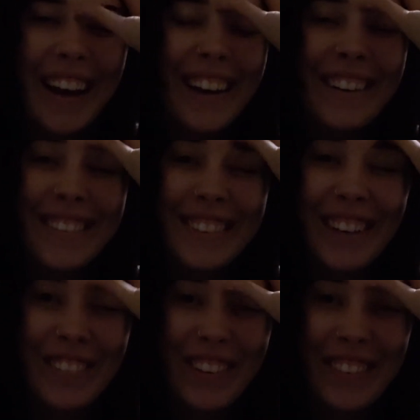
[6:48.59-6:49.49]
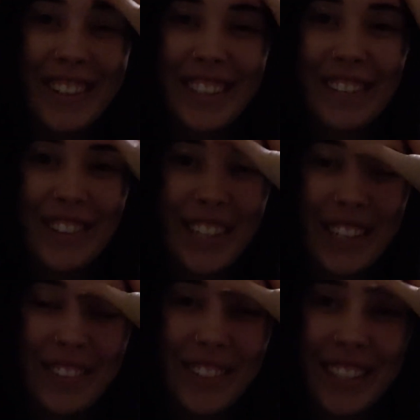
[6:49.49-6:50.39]
It was not perfect after a
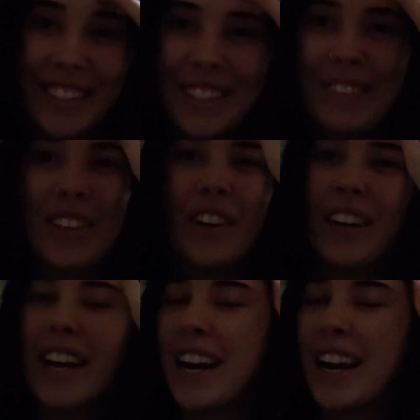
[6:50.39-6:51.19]
couple of days of sleeping on it,